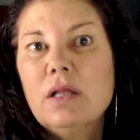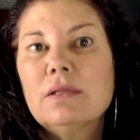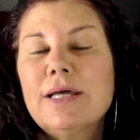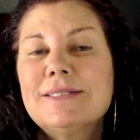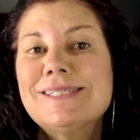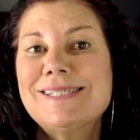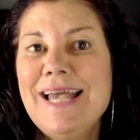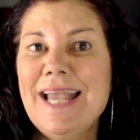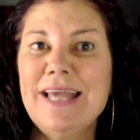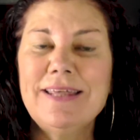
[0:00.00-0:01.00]
Let's
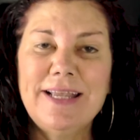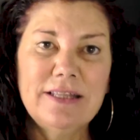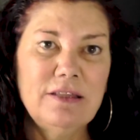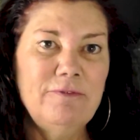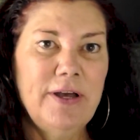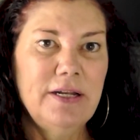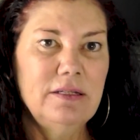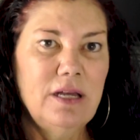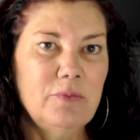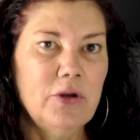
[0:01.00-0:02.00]
say they get the final
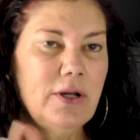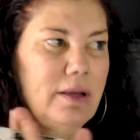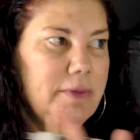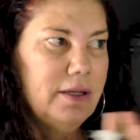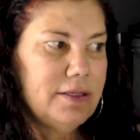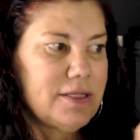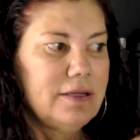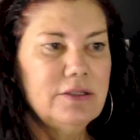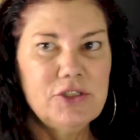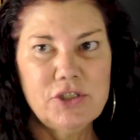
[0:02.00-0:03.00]
number, and I'm not
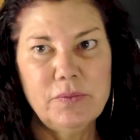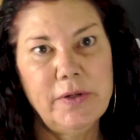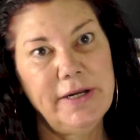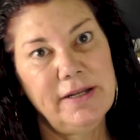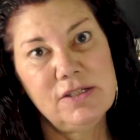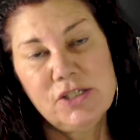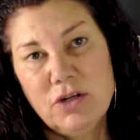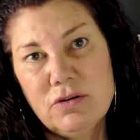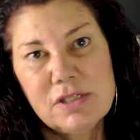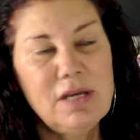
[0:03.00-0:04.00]
exactly sure what it is,
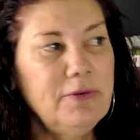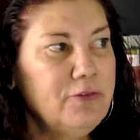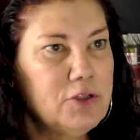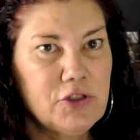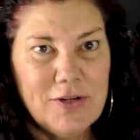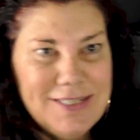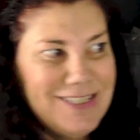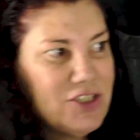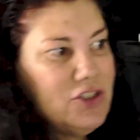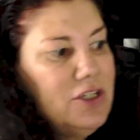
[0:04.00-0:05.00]
because I'm a 1st grade
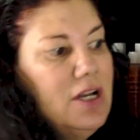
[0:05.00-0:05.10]
teacher.